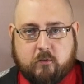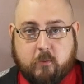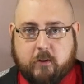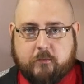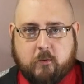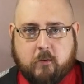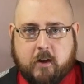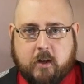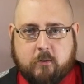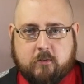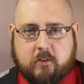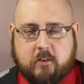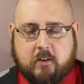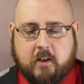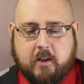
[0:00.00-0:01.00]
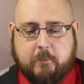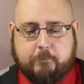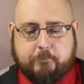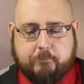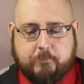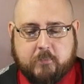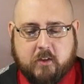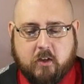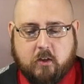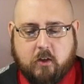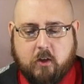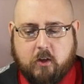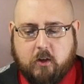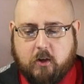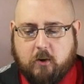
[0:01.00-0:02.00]
24 hours a day?
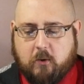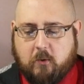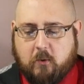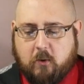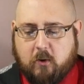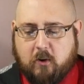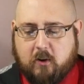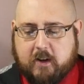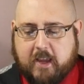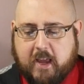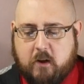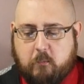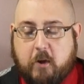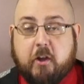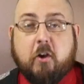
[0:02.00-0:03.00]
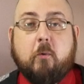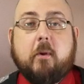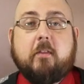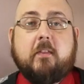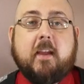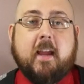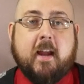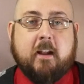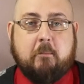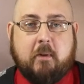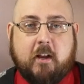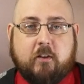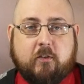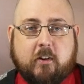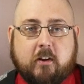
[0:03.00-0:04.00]
Or can we go with the
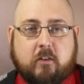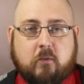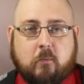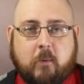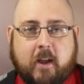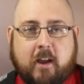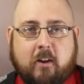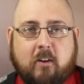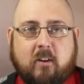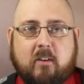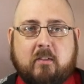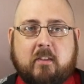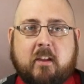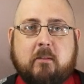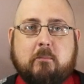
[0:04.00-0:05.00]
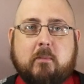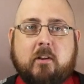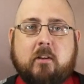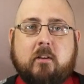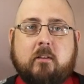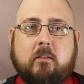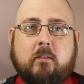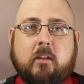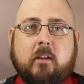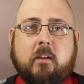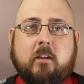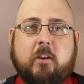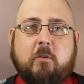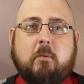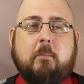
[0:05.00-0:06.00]
Animatrix, where
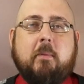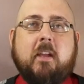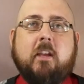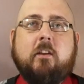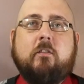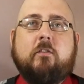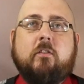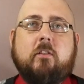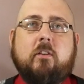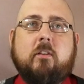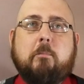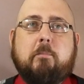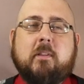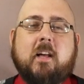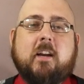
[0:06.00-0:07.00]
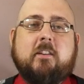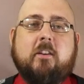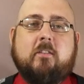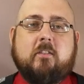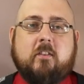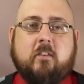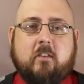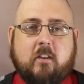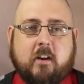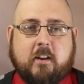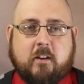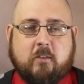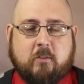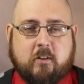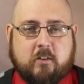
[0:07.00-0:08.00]
the human beings blocked out the sun
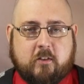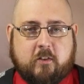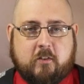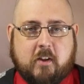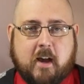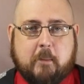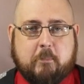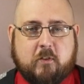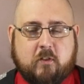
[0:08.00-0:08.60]
in order to stop